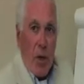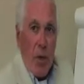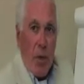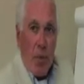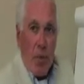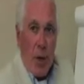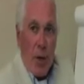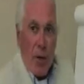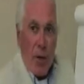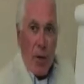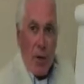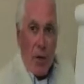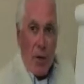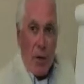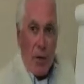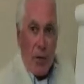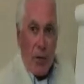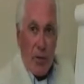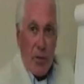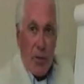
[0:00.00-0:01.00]
the
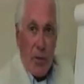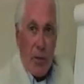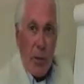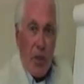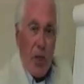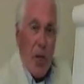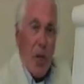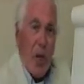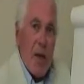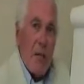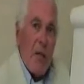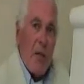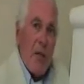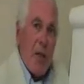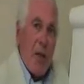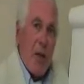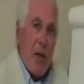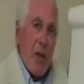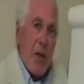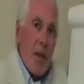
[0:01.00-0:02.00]
positives,
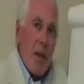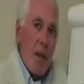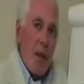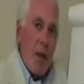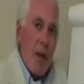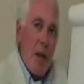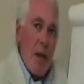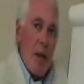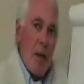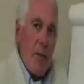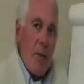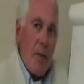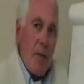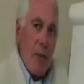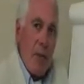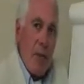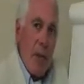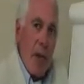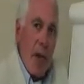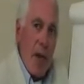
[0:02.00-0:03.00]
if
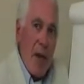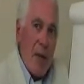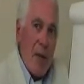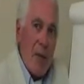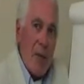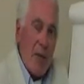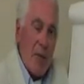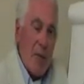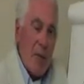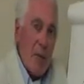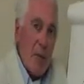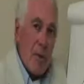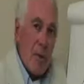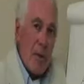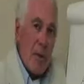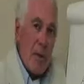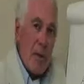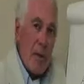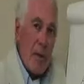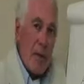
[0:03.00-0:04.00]
they're powerful, can
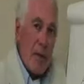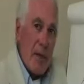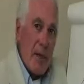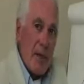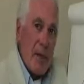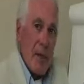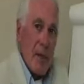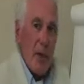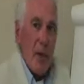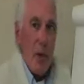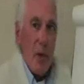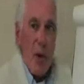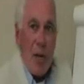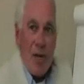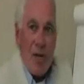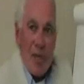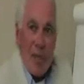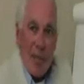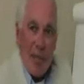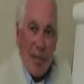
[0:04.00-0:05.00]
be
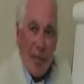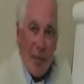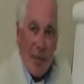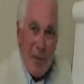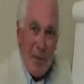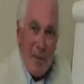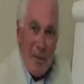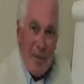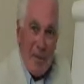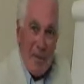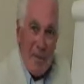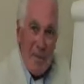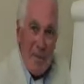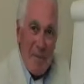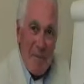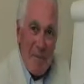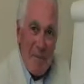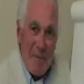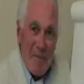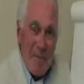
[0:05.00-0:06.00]
quite subtle.
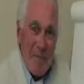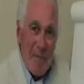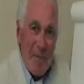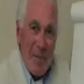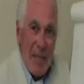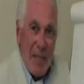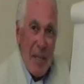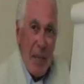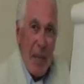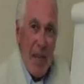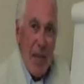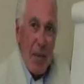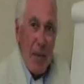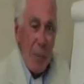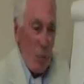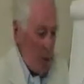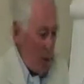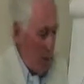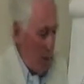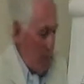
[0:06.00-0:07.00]

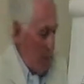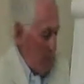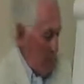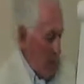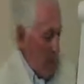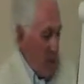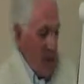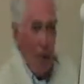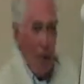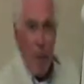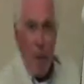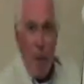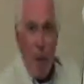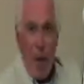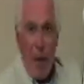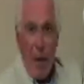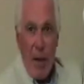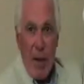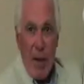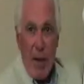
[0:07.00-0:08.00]
And we're that busy
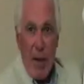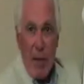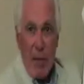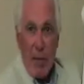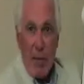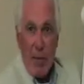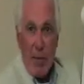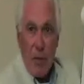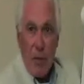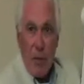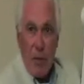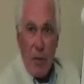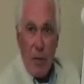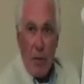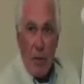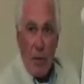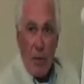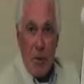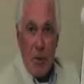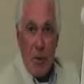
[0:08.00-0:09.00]
bound up with
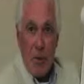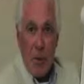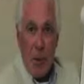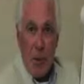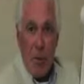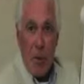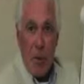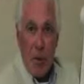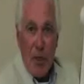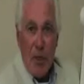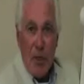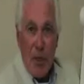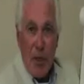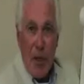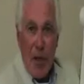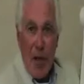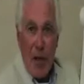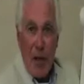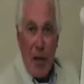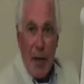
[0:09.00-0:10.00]
so busy
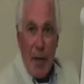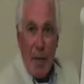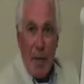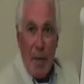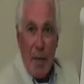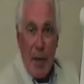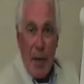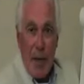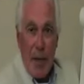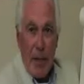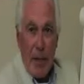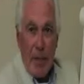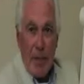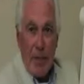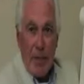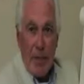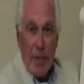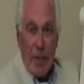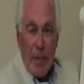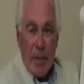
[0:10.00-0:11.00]
bound up
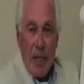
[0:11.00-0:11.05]
being